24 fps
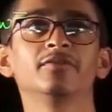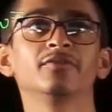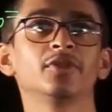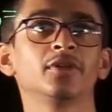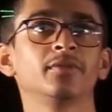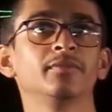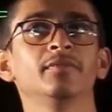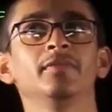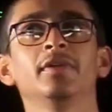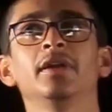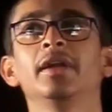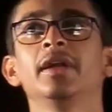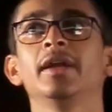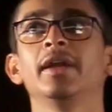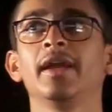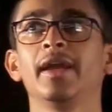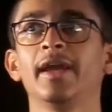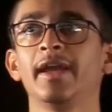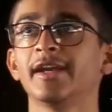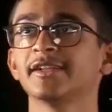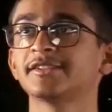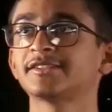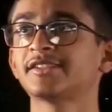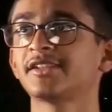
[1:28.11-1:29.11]
from
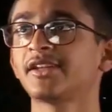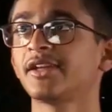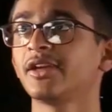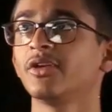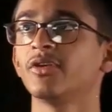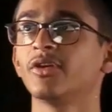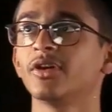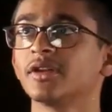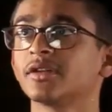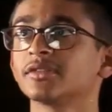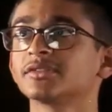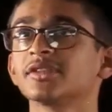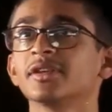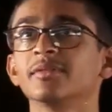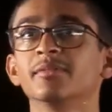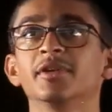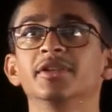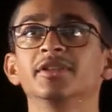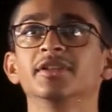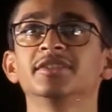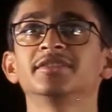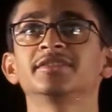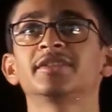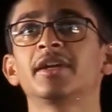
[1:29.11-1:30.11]
S-ray or some
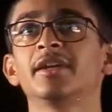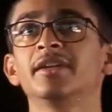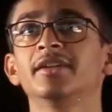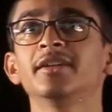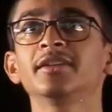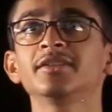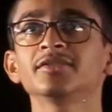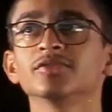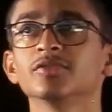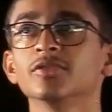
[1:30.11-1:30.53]
other standards.